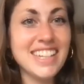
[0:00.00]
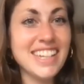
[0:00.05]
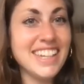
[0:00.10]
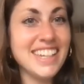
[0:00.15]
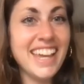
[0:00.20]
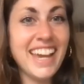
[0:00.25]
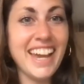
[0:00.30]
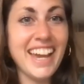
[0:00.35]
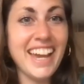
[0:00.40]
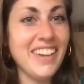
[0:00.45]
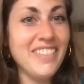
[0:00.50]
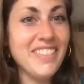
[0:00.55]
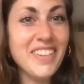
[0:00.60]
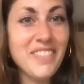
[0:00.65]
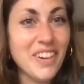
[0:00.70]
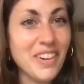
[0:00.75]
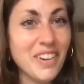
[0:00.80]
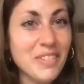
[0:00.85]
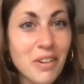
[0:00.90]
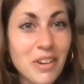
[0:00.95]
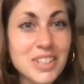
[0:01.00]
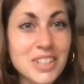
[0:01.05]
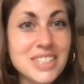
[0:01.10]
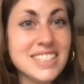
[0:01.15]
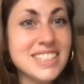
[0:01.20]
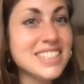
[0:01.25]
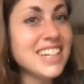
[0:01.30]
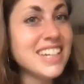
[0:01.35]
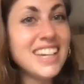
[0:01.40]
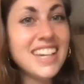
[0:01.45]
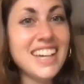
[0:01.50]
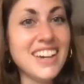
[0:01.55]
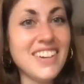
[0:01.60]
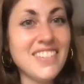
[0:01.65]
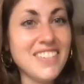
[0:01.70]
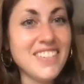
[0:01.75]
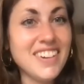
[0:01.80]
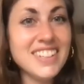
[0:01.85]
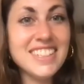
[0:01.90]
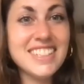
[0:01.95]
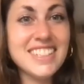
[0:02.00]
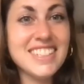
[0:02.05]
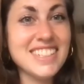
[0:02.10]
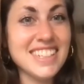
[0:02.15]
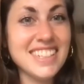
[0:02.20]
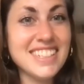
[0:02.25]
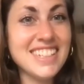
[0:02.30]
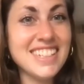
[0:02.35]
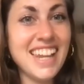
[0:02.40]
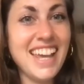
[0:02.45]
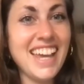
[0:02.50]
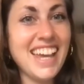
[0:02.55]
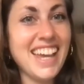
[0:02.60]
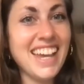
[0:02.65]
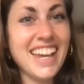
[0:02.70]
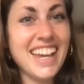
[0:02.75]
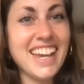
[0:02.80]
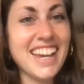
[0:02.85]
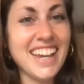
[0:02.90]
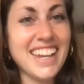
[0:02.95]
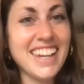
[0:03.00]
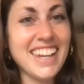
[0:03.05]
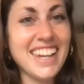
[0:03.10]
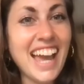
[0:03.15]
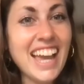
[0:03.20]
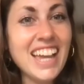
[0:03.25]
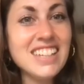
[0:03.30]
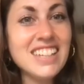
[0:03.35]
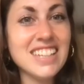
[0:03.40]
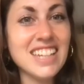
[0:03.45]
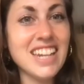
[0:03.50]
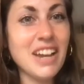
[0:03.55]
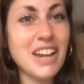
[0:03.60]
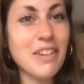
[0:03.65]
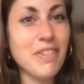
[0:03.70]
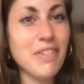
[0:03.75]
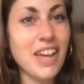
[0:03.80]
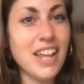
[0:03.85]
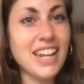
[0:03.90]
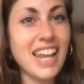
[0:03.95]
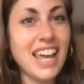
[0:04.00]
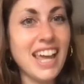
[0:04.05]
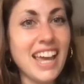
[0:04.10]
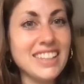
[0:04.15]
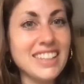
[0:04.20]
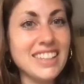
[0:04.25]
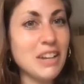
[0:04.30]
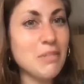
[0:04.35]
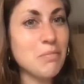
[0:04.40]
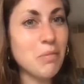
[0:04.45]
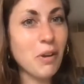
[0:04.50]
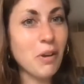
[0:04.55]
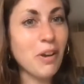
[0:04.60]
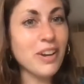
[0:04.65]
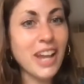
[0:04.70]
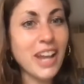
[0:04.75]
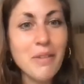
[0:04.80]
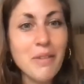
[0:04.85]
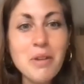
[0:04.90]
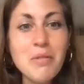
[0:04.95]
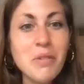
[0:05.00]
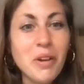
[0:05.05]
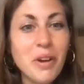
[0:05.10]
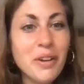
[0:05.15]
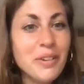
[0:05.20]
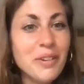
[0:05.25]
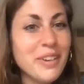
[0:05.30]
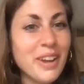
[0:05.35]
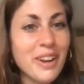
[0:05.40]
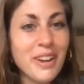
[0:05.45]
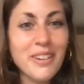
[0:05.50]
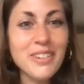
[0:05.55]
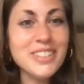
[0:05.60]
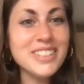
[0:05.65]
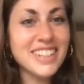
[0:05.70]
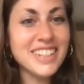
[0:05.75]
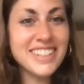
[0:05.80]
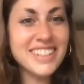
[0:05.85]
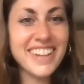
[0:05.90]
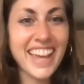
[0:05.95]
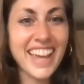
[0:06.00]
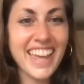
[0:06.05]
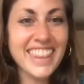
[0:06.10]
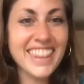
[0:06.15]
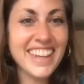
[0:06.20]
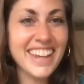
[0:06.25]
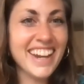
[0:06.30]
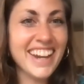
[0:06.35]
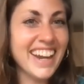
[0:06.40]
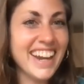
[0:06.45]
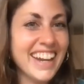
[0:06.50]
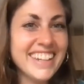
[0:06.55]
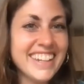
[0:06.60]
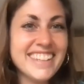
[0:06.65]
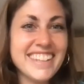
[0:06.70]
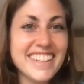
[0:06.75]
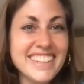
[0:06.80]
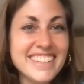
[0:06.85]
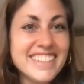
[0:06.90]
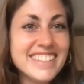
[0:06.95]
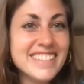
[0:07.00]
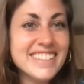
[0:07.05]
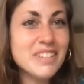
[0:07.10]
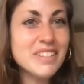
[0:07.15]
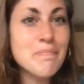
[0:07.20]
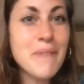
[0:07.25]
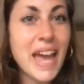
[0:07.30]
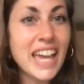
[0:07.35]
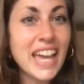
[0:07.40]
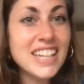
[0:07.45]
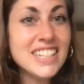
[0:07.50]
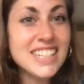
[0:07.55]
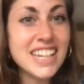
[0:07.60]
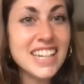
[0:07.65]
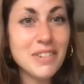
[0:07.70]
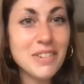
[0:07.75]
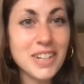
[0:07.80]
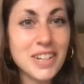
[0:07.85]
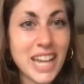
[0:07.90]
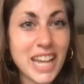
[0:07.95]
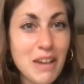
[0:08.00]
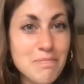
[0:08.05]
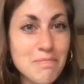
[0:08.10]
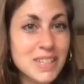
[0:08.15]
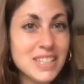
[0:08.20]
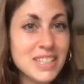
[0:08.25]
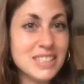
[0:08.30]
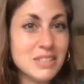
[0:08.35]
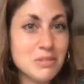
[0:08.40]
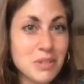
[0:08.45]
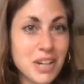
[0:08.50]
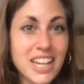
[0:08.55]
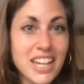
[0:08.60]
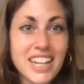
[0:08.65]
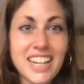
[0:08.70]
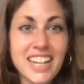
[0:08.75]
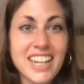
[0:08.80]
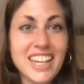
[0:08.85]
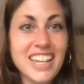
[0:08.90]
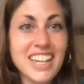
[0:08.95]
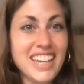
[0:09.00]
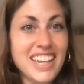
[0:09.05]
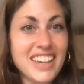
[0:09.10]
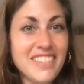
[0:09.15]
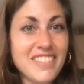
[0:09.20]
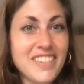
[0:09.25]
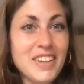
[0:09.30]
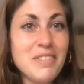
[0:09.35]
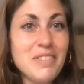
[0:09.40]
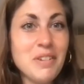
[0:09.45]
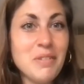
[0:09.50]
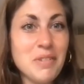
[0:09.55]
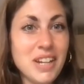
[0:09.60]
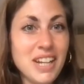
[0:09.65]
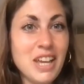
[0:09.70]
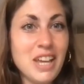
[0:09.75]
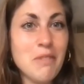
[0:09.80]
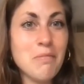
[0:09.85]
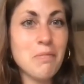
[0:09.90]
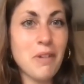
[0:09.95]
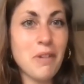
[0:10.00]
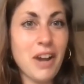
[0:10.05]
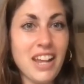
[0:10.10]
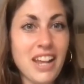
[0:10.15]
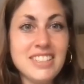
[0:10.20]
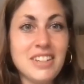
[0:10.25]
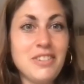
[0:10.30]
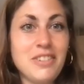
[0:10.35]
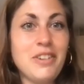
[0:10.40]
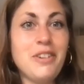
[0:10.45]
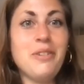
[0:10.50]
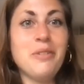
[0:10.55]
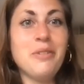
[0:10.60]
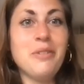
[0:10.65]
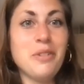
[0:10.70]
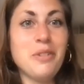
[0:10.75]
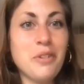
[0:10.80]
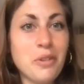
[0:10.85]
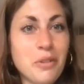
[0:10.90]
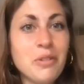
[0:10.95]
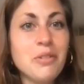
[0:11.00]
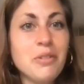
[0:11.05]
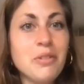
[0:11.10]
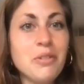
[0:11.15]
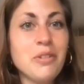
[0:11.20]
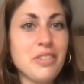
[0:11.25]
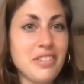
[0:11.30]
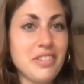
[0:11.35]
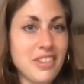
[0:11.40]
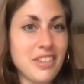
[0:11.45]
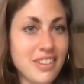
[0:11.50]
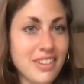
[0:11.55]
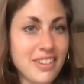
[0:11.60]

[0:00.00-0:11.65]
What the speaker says: yeah, everyone was just like nice, and I felt like that brought everyone closer together. And this is the magic what happens when when we really embrace our own truth.